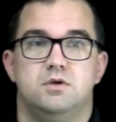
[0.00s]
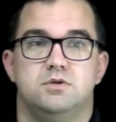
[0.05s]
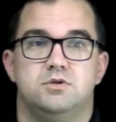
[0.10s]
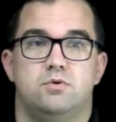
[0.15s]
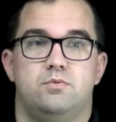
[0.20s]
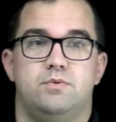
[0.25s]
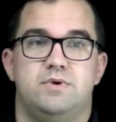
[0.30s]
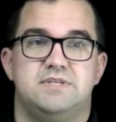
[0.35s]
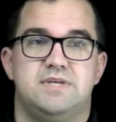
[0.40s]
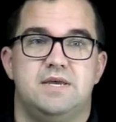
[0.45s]

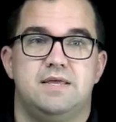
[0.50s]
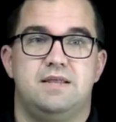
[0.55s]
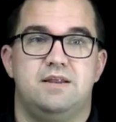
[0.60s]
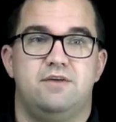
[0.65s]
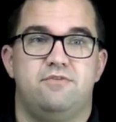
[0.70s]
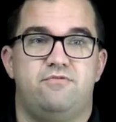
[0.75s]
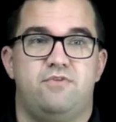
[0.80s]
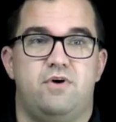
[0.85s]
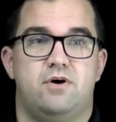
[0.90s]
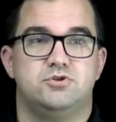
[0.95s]
So we say that
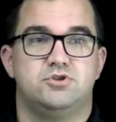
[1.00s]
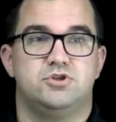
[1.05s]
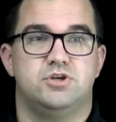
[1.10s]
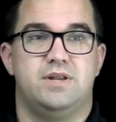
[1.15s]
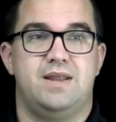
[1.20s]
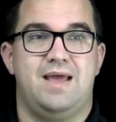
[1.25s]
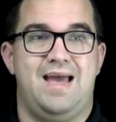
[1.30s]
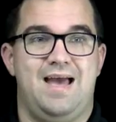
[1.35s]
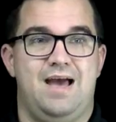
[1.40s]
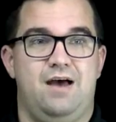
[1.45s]
a
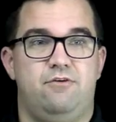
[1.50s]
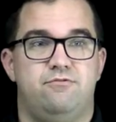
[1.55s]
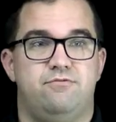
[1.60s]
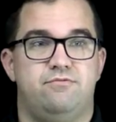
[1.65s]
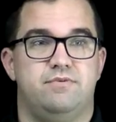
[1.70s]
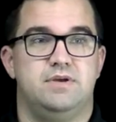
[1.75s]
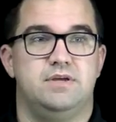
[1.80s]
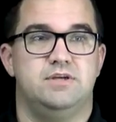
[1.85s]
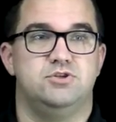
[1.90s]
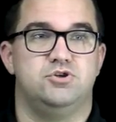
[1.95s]
function
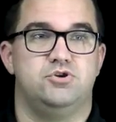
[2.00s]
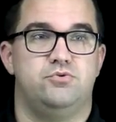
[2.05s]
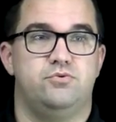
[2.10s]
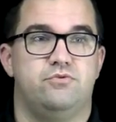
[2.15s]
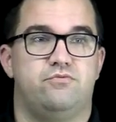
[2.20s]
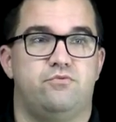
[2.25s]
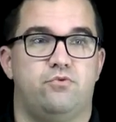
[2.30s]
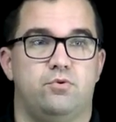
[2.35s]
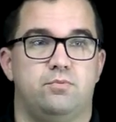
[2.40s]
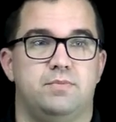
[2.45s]
f is
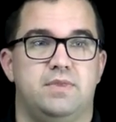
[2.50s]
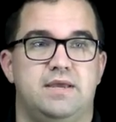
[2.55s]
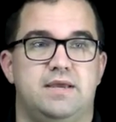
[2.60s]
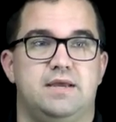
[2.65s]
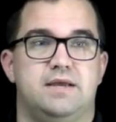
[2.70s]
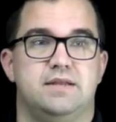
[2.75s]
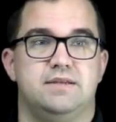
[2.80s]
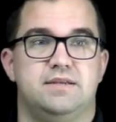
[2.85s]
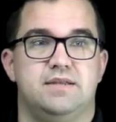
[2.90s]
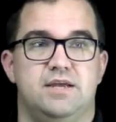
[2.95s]
uniformly
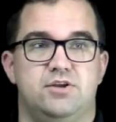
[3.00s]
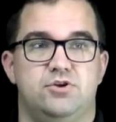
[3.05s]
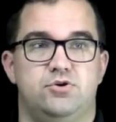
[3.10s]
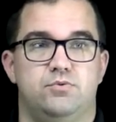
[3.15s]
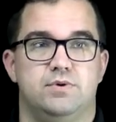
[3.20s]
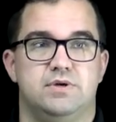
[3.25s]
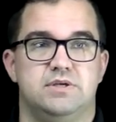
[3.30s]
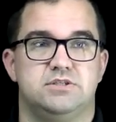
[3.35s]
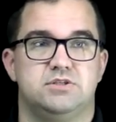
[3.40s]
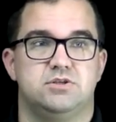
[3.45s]

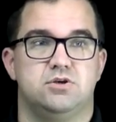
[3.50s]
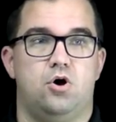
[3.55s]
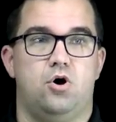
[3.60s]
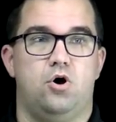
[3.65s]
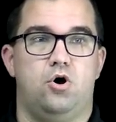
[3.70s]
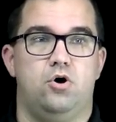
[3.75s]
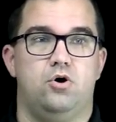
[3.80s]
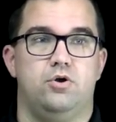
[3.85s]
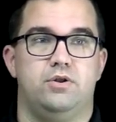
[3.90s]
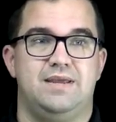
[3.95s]
continuous
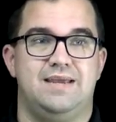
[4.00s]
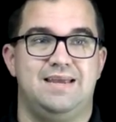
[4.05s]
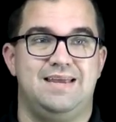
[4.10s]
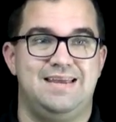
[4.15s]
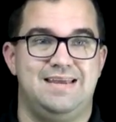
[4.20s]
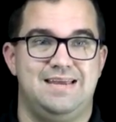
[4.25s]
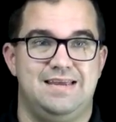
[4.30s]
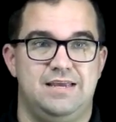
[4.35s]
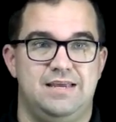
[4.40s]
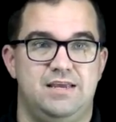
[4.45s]
on
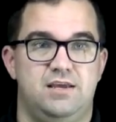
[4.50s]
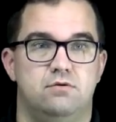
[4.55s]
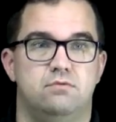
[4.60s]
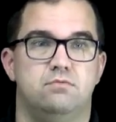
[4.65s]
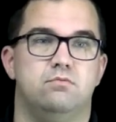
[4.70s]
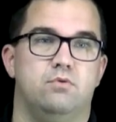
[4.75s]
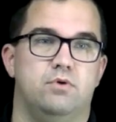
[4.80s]
E,